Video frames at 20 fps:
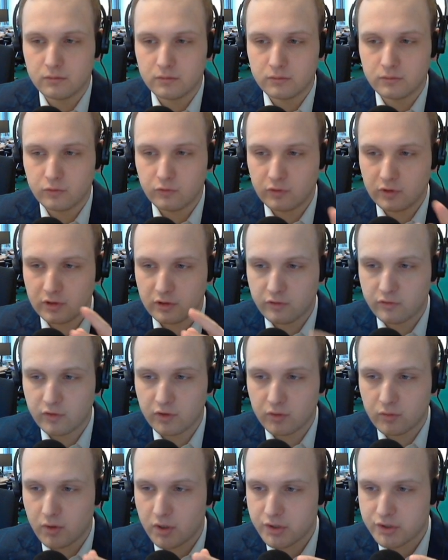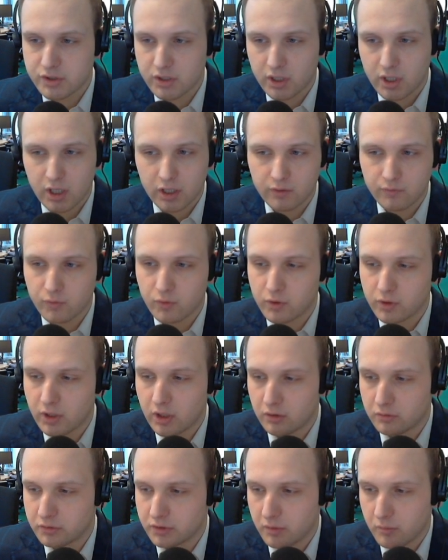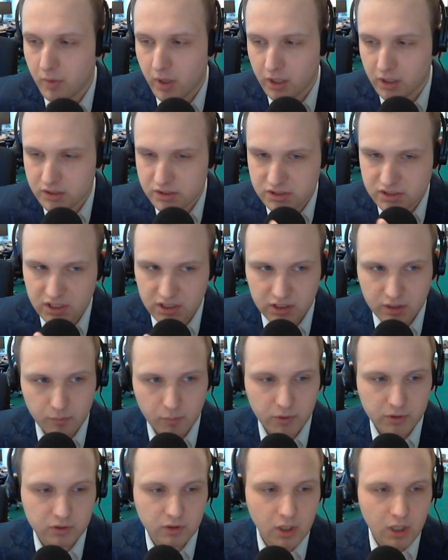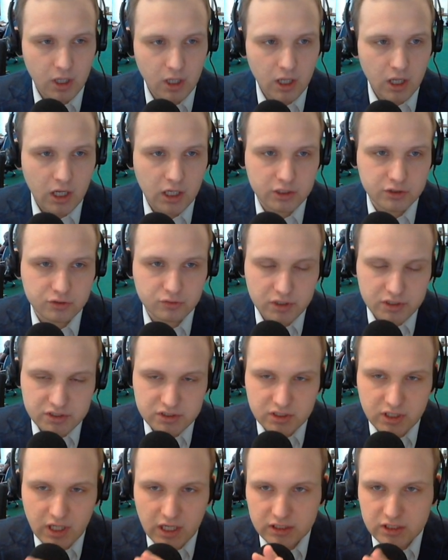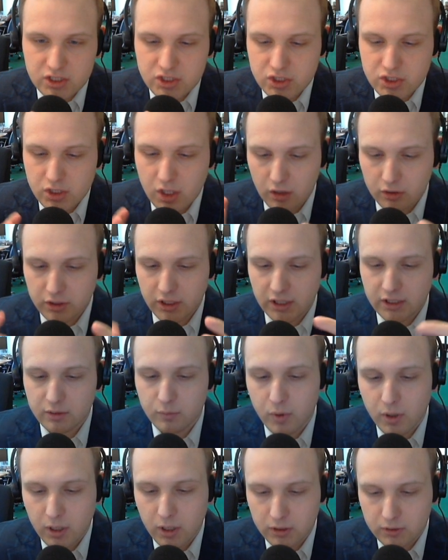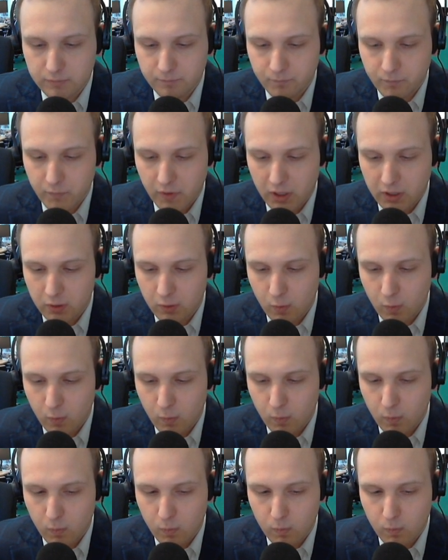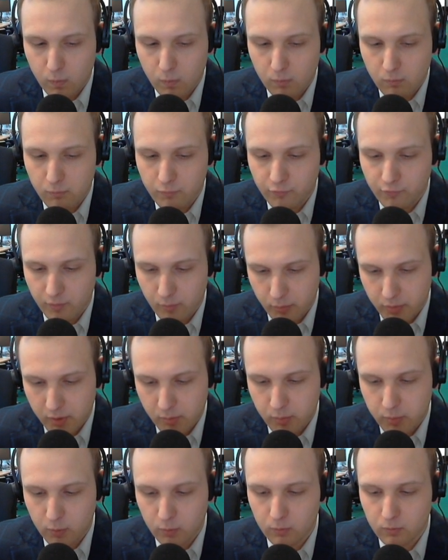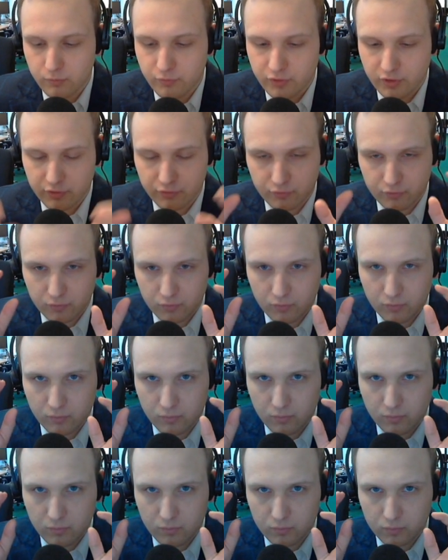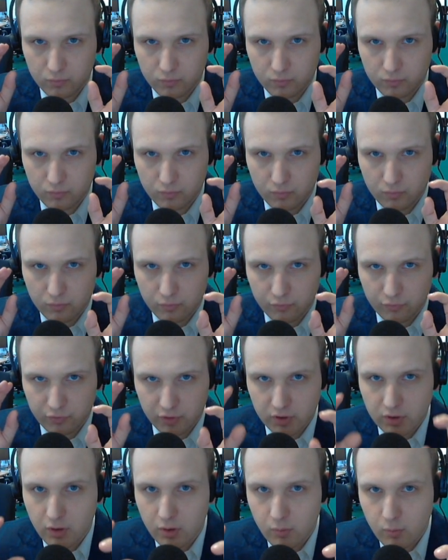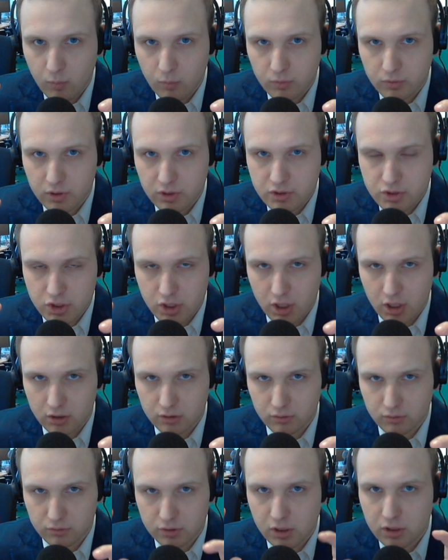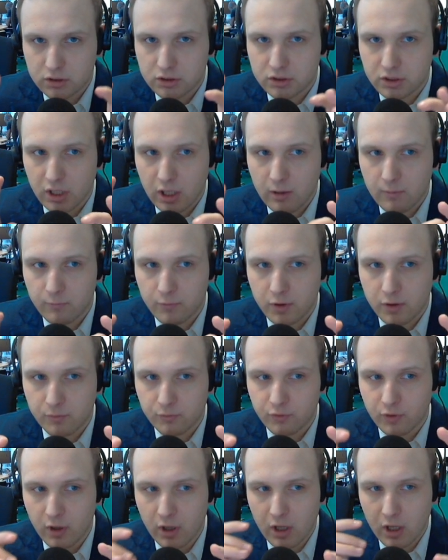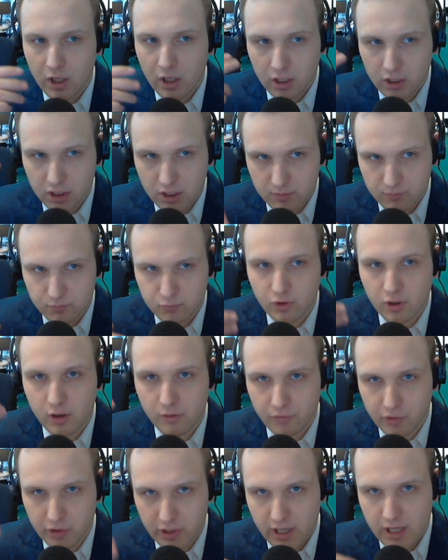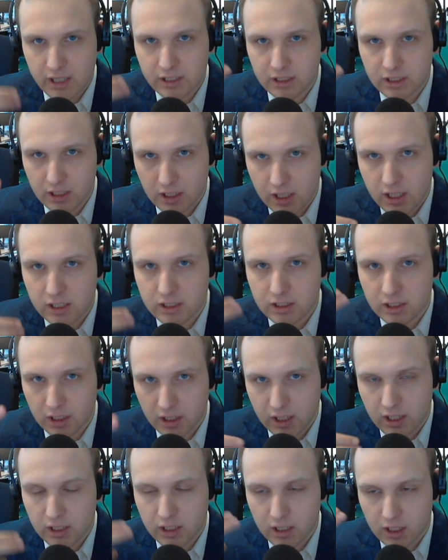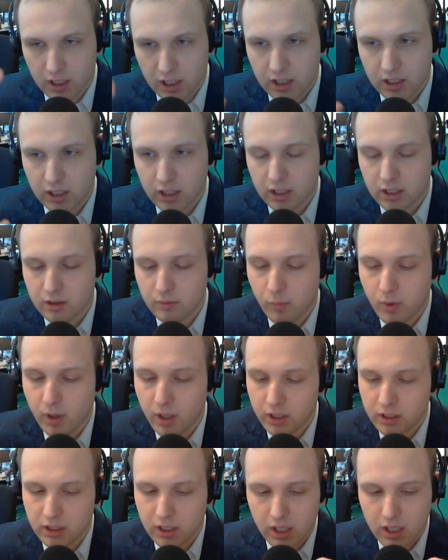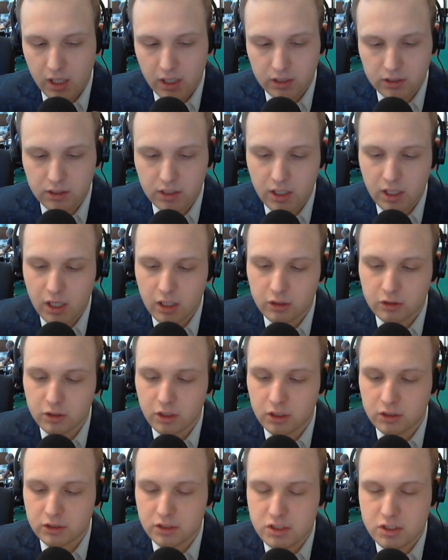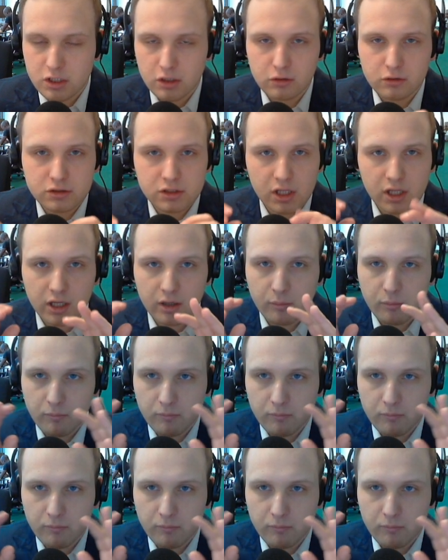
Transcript: See the situation, and kind of you can already make a setup, a trade strategy and all that. But I know some people just sit on the chart on all the time frames and keep drawing, adding, and by the end they are done. It looks like